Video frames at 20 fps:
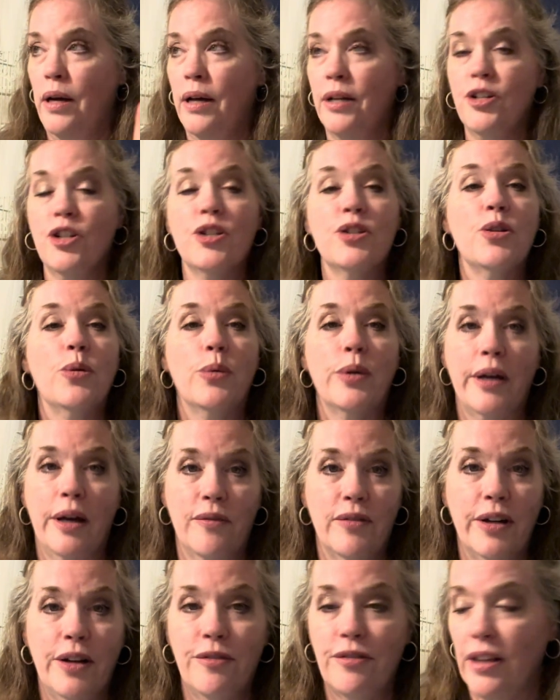just don't have
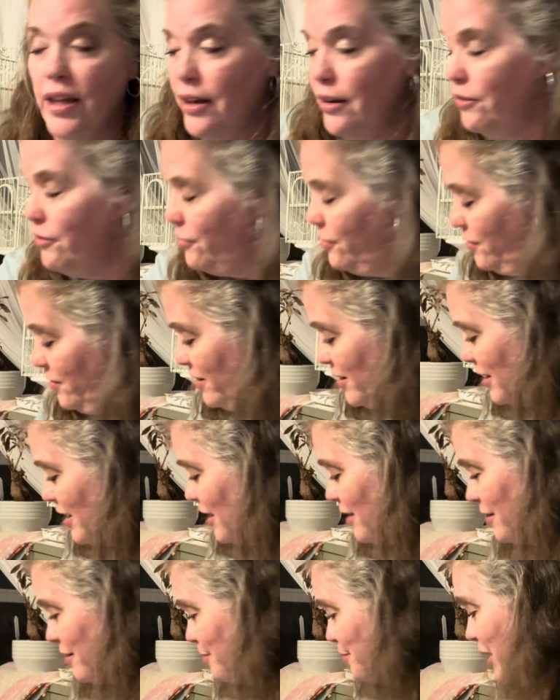enough life
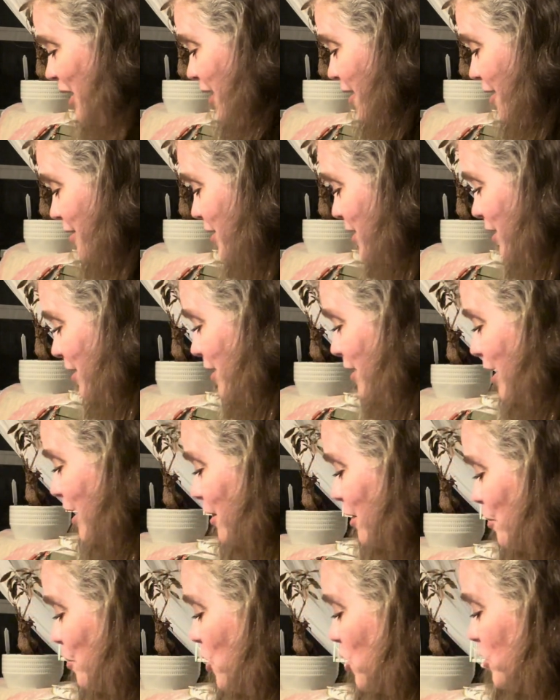in me to get
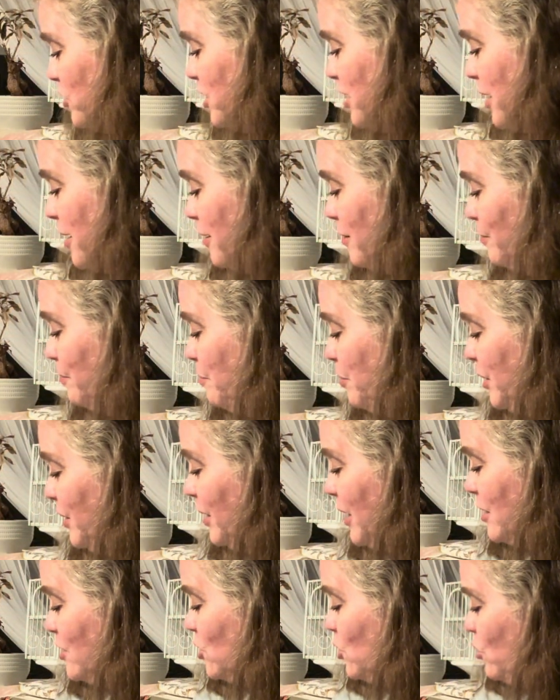them all done, but
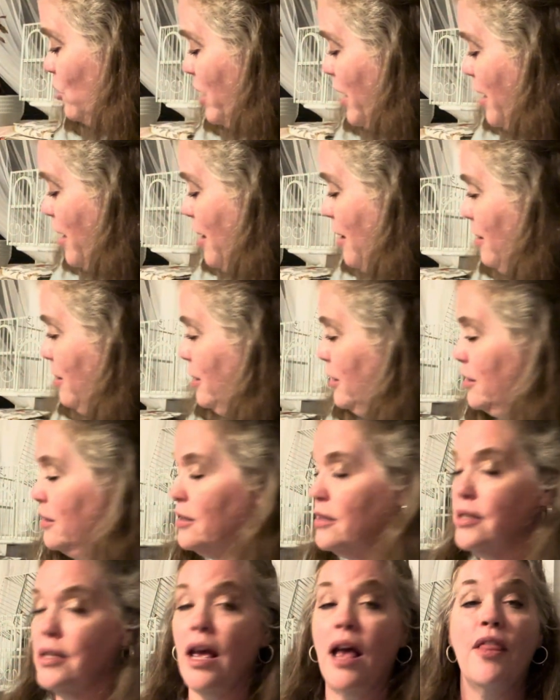that's okay
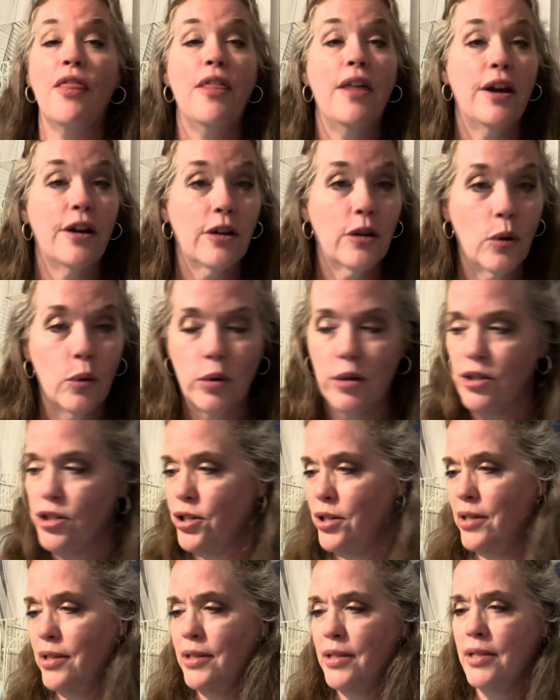because they're
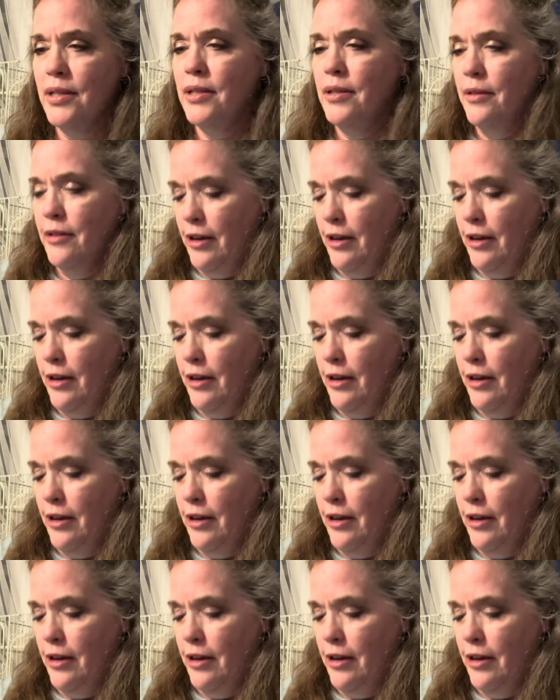gorgeous.